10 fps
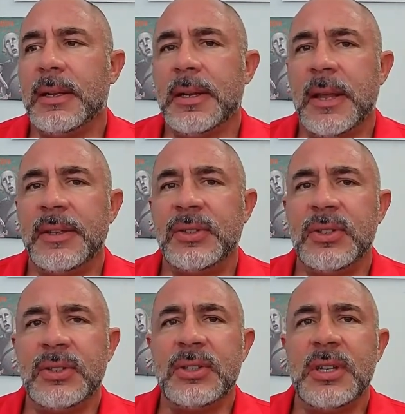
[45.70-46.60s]
Now, this
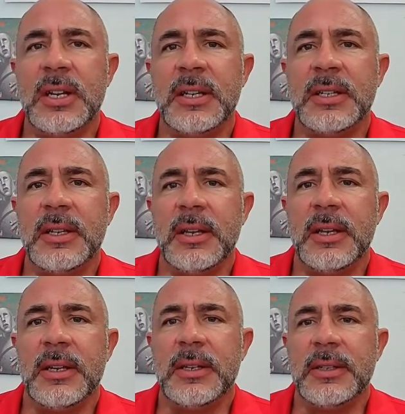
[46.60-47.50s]
is done
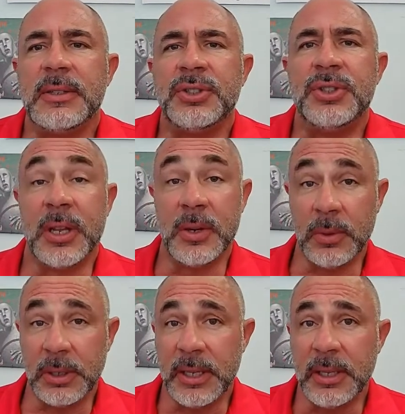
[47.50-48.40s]

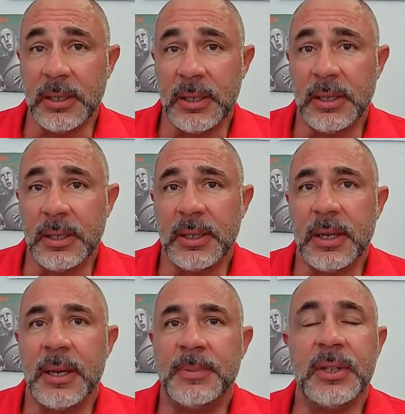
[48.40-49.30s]
generally
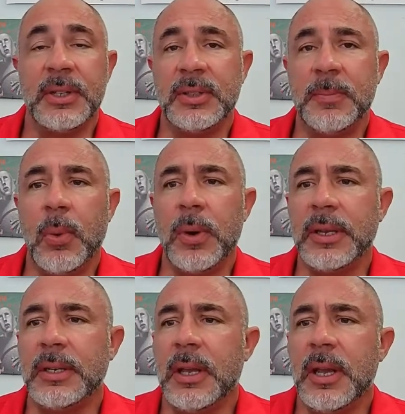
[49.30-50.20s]
up to this
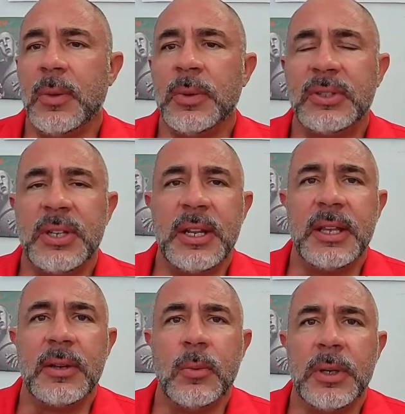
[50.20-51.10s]
point with
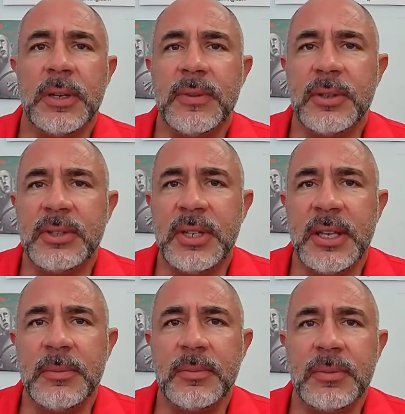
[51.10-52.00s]
sending one of your
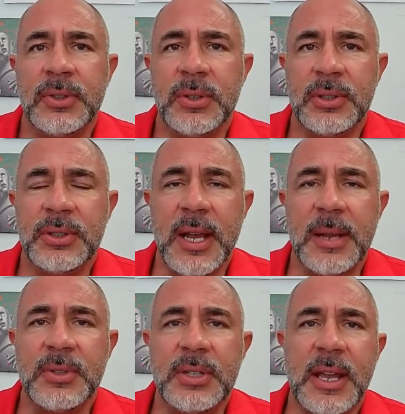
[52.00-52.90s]
team to the
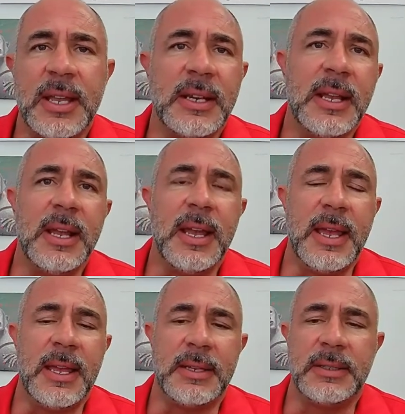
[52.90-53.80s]
job site
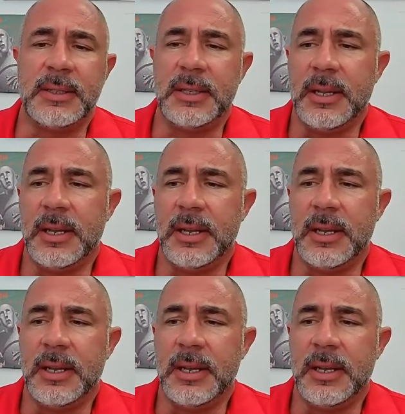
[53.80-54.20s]
and